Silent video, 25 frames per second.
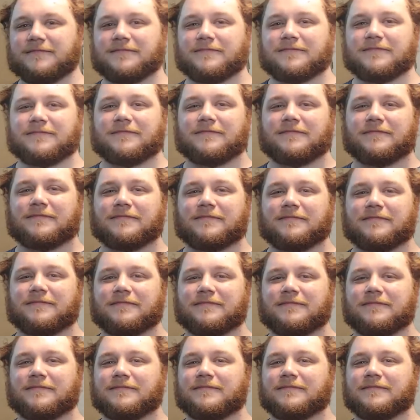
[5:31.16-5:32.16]

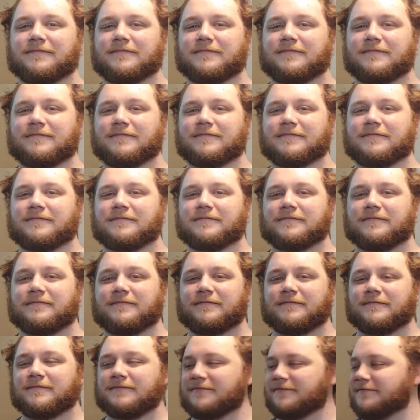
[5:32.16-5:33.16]

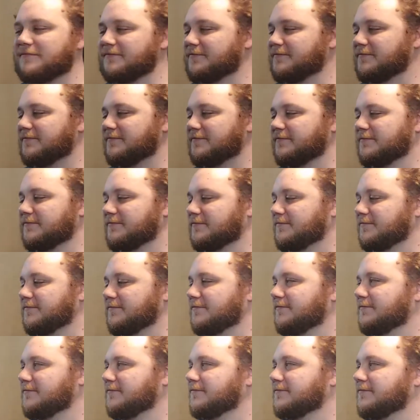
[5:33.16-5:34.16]

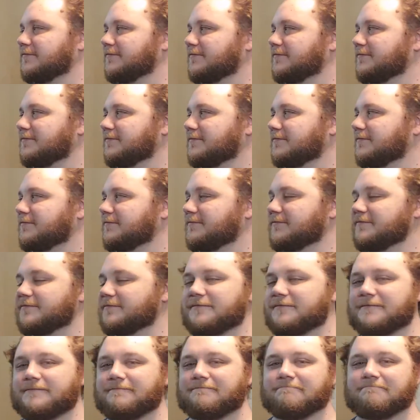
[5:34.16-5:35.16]

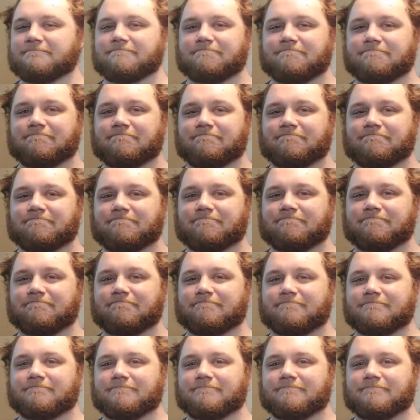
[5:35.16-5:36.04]
This person isn't speaking.